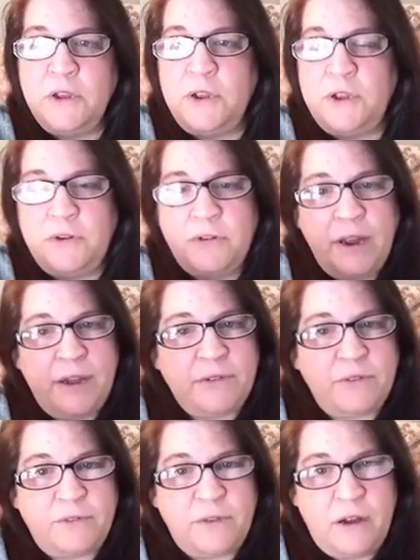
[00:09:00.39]
You don't have
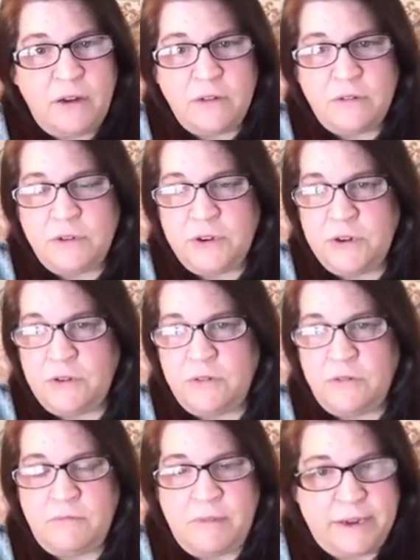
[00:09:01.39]
to follow
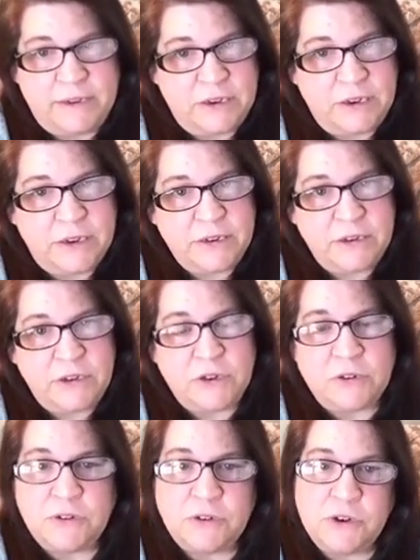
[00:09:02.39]
my suggestions. You
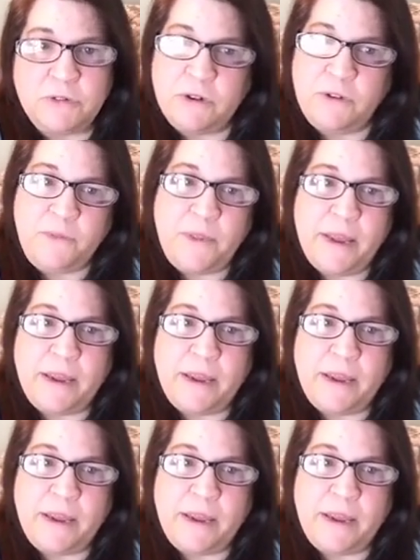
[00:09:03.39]
can do your own thing,